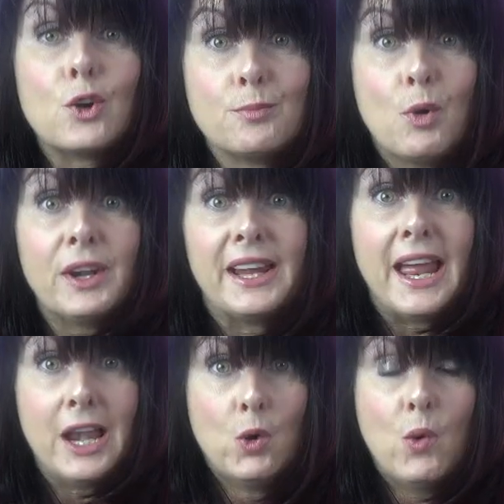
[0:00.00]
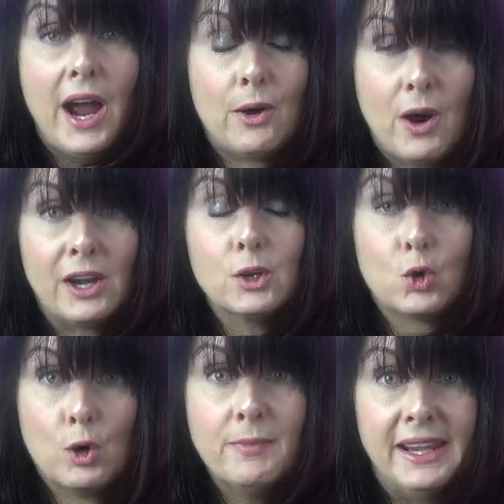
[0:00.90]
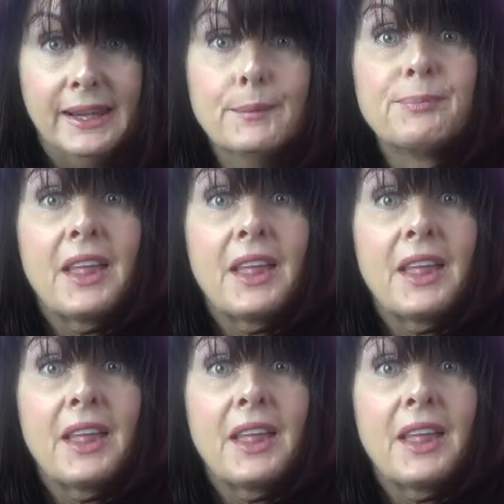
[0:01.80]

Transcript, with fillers: Good morning, hello, how are you? Come in.